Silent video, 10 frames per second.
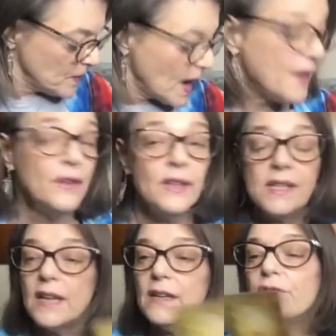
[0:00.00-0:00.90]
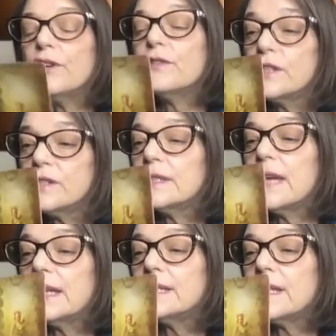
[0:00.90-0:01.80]
And then the 10 of earth is to
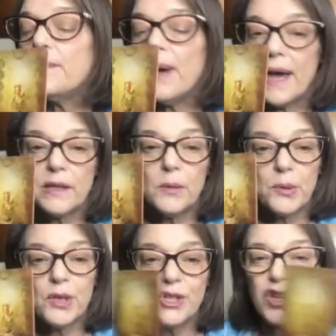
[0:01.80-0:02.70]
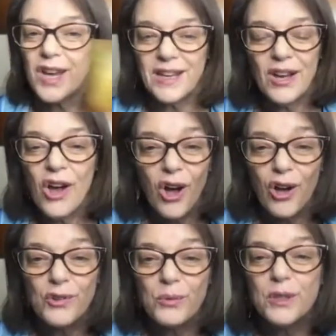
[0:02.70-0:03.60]
take a step back and appreciate
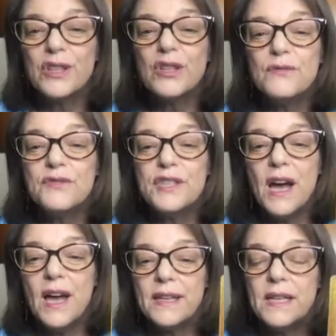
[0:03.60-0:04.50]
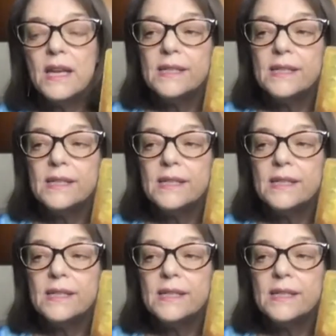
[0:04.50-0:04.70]
all the work that you've done.